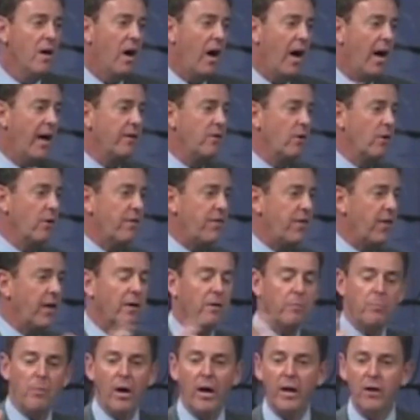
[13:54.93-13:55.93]
I don't
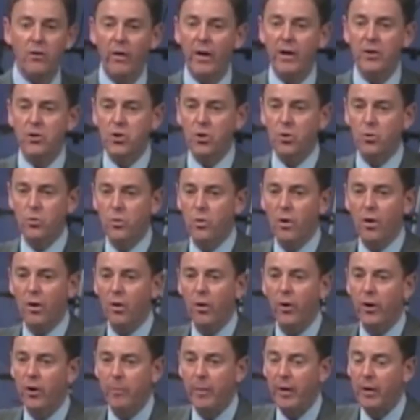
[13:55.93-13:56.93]
think my grandchildren are
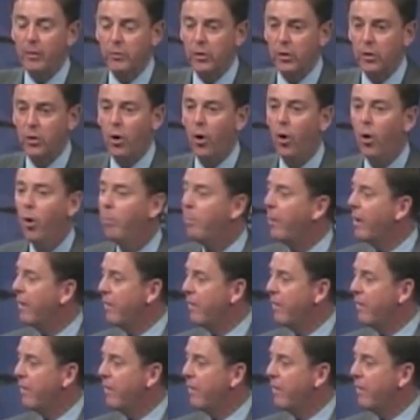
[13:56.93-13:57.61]
going to be able to cope.